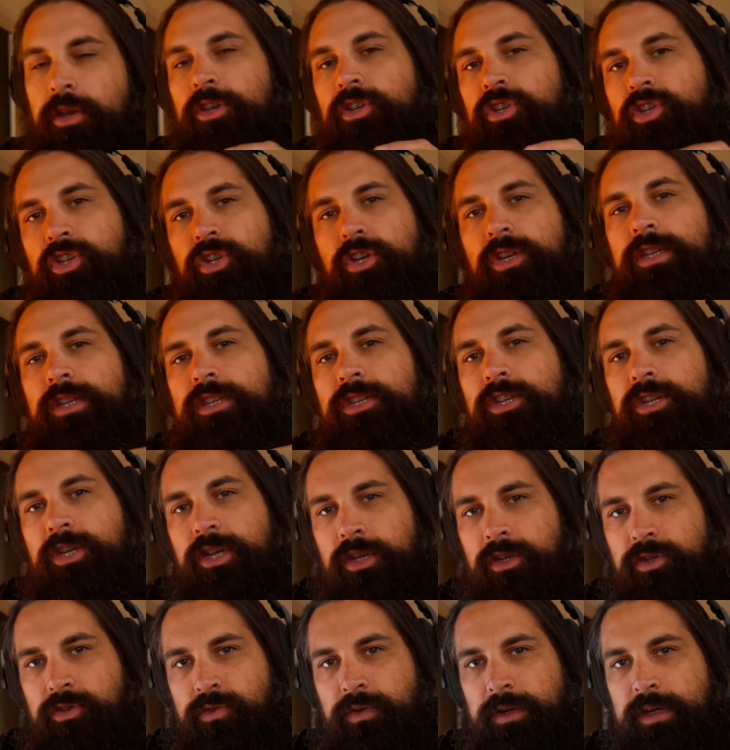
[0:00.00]
Should
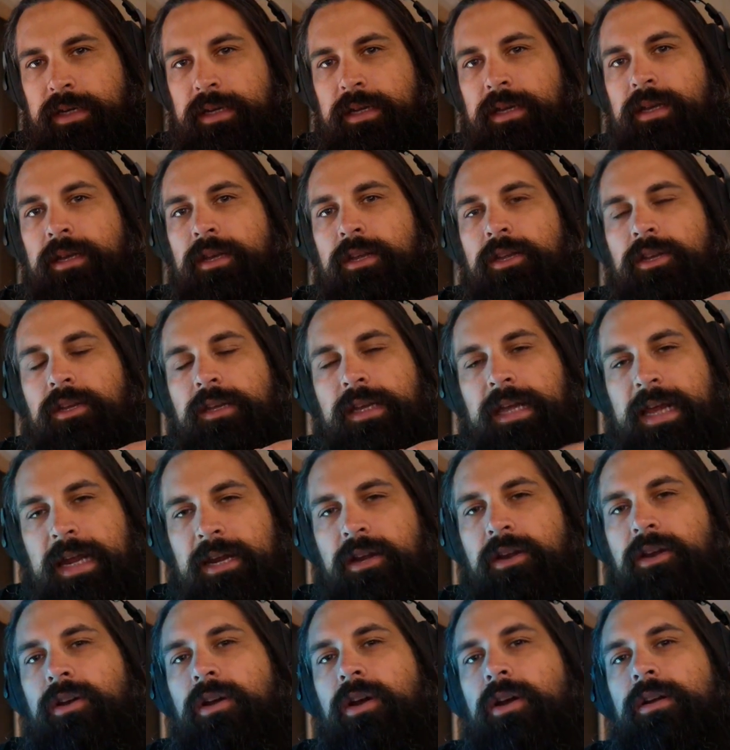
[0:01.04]
children,
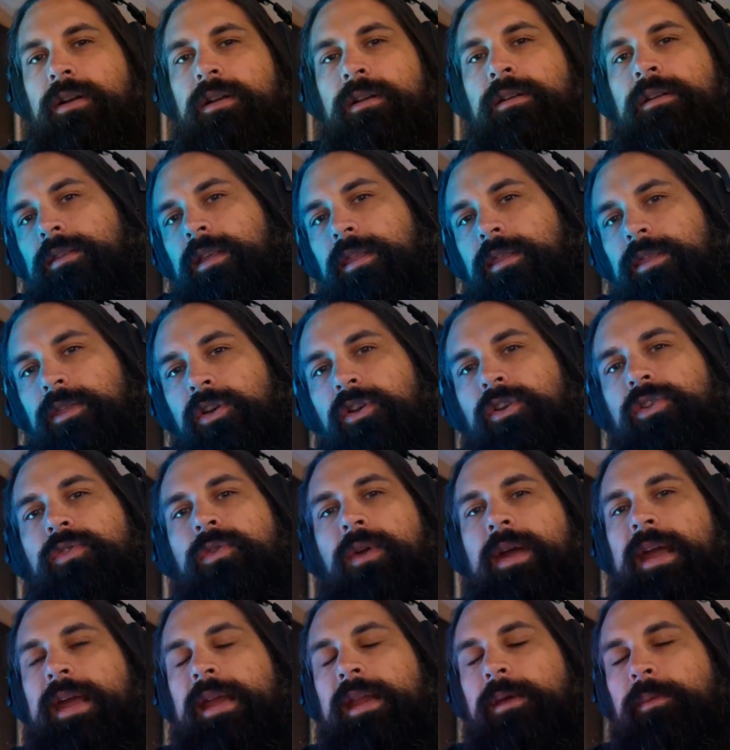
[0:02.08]
kindergarten, 3rd
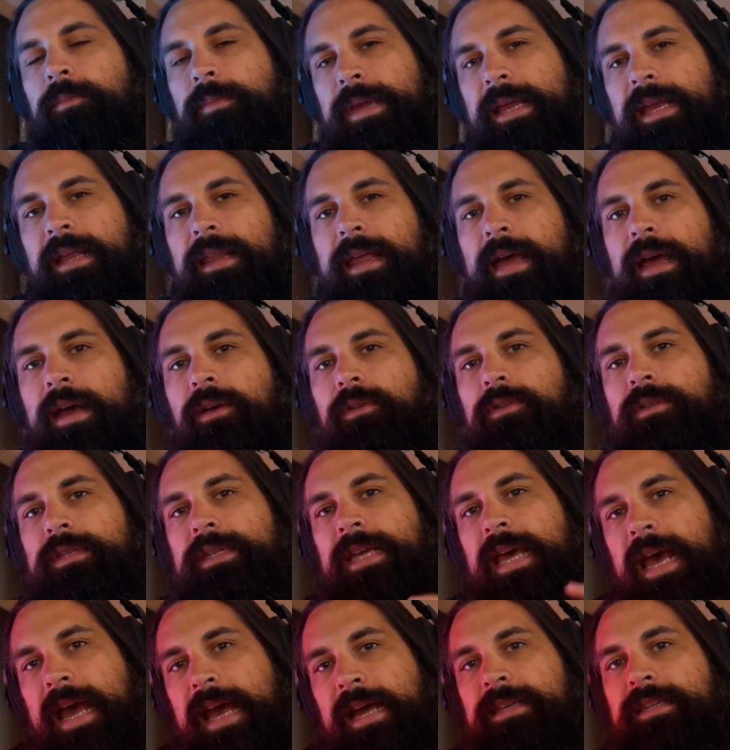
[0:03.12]
grade, be allowed
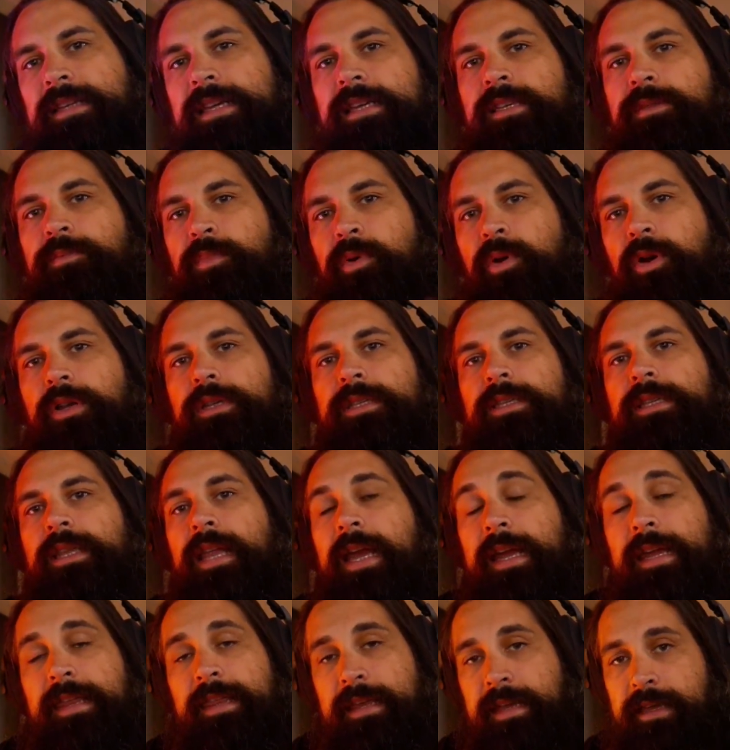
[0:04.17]
to access books
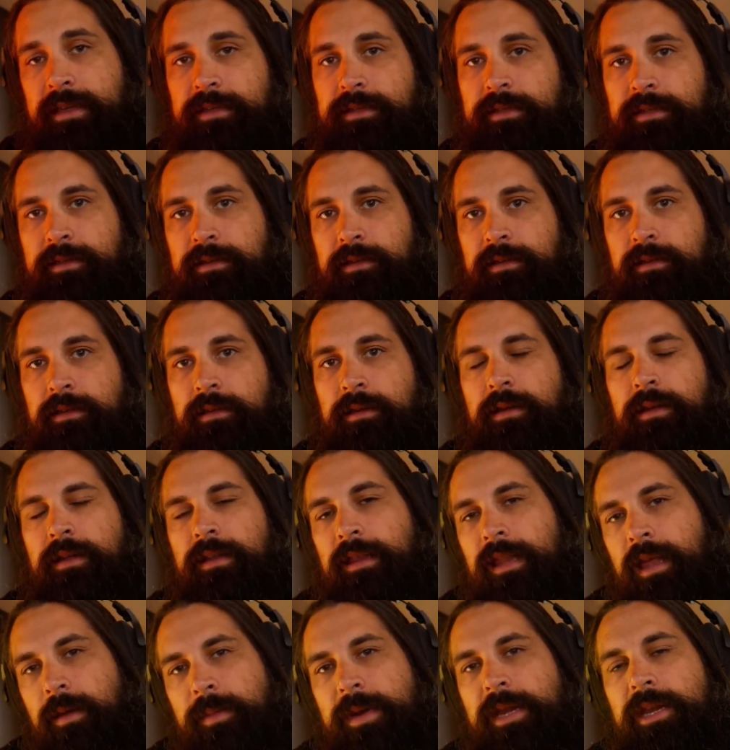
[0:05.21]
like this?
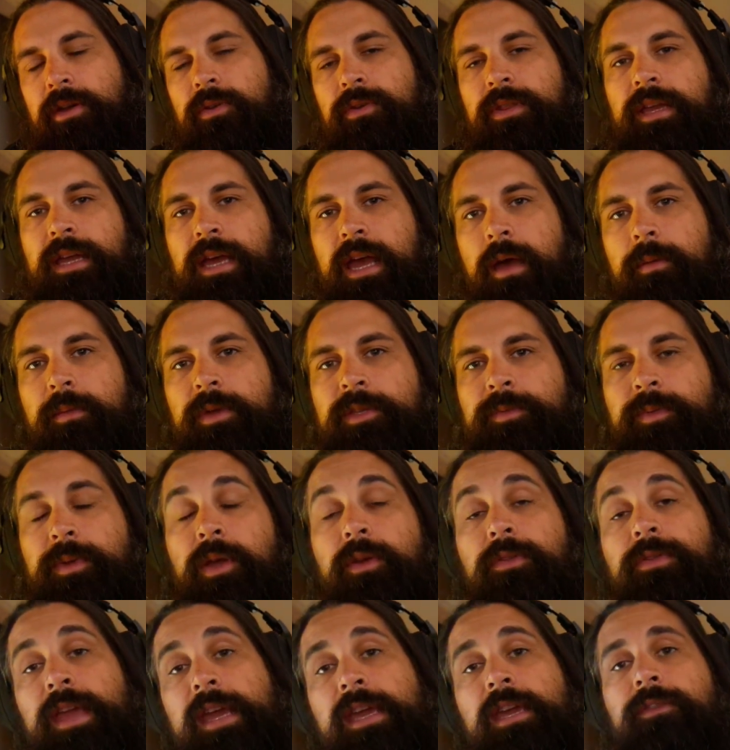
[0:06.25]
Let me know in the comments
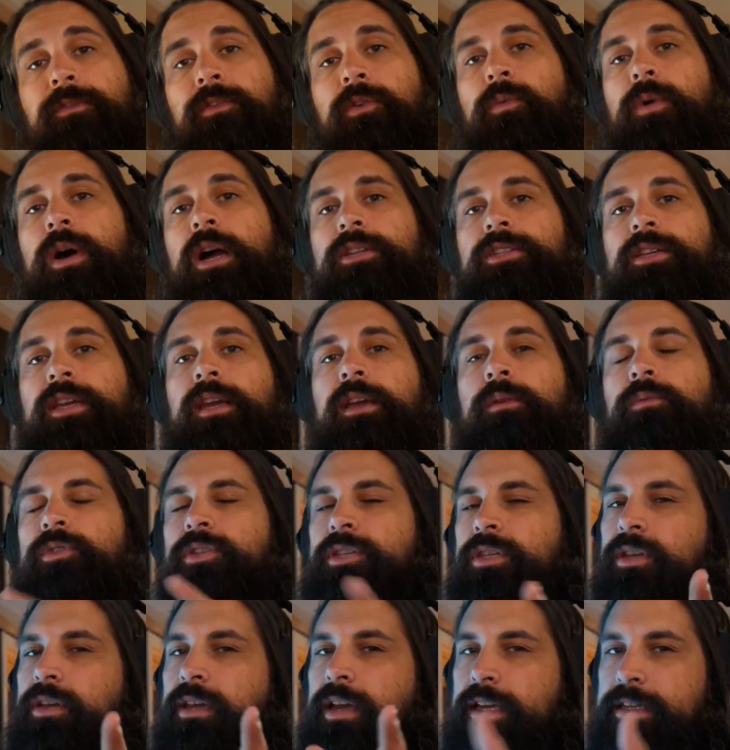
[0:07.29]
below. Thank you for watching, and we'll
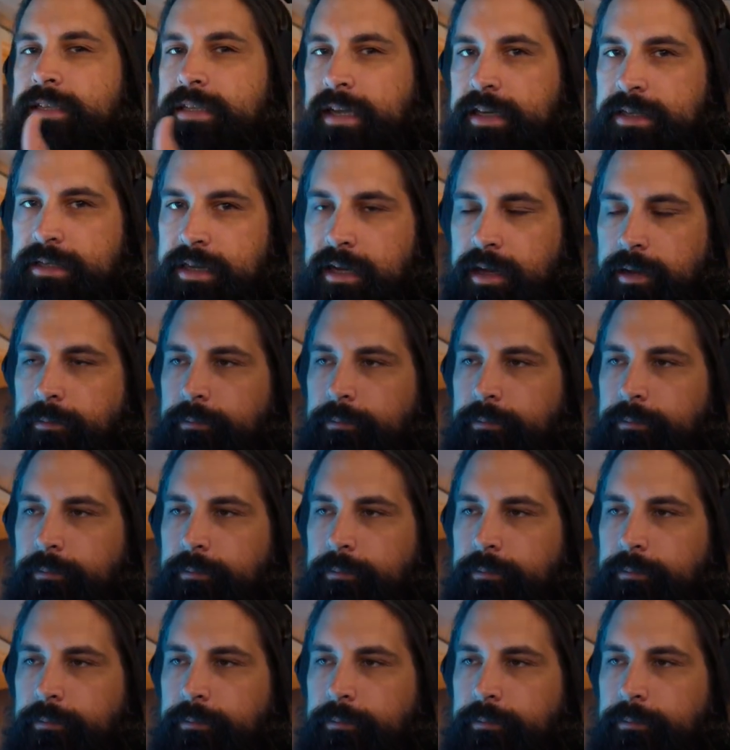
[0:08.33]
see you guys next time.